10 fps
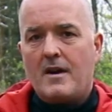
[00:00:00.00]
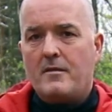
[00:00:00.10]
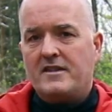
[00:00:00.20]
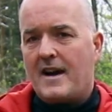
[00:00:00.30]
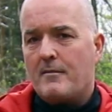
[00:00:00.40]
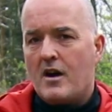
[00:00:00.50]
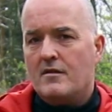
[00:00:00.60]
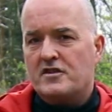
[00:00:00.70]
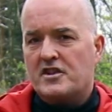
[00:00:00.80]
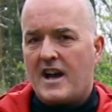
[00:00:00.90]
maybe damp
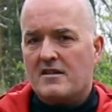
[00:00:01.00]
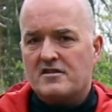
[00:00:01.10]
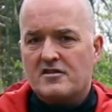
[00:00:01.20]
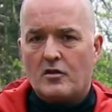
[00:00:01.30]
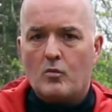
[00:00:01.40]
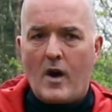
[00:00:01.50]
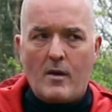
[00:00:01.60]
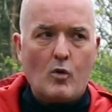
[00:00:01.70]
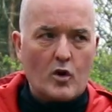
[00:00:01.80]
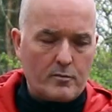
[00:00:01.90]
over trousers or wet
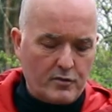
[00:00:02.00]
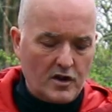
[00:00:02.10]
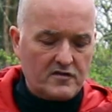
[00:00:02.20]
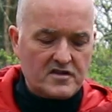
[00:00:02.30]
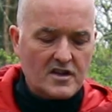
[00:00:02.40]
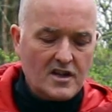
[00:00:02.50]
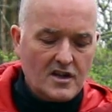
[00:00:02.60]
waterproofs,